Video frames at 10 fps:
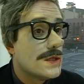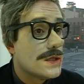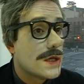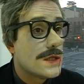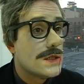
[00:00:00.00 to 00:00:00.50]

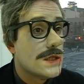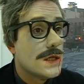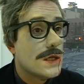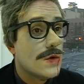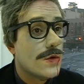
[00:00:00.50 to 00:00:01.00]

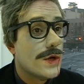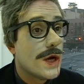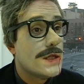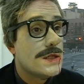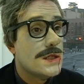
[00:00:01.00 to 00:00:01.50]
60 or
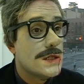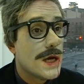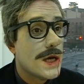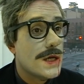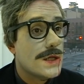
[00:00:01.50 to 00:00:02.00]
90
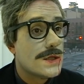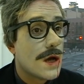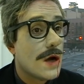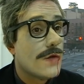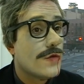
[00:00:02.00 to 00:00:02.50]
days
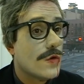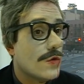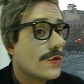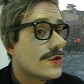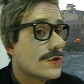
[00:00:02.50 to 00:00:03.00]
after
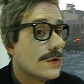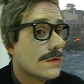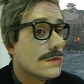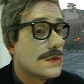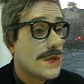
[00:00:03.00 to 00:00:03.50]

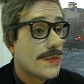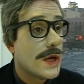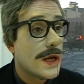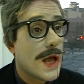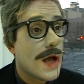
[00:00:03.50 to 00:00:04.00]
auction
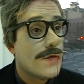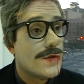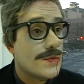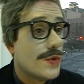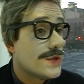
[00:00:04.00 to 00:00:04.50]
typically
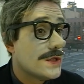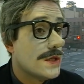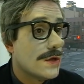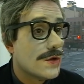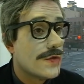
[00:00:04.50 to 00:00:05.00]
have
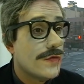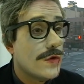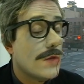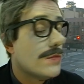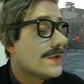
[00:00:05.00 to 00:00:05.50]
deposited those
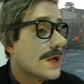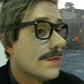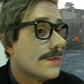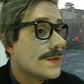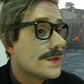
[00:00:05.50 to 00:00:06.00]
full
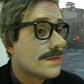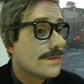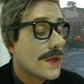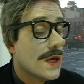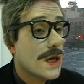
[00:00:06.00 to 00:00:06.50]
sums
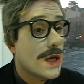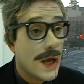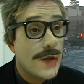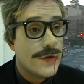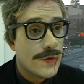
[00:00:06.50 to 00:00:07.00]

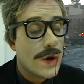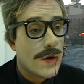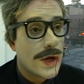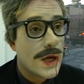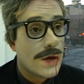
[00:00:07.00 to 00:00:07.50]
into
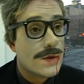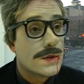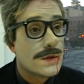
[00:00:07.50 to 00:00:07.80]
our account.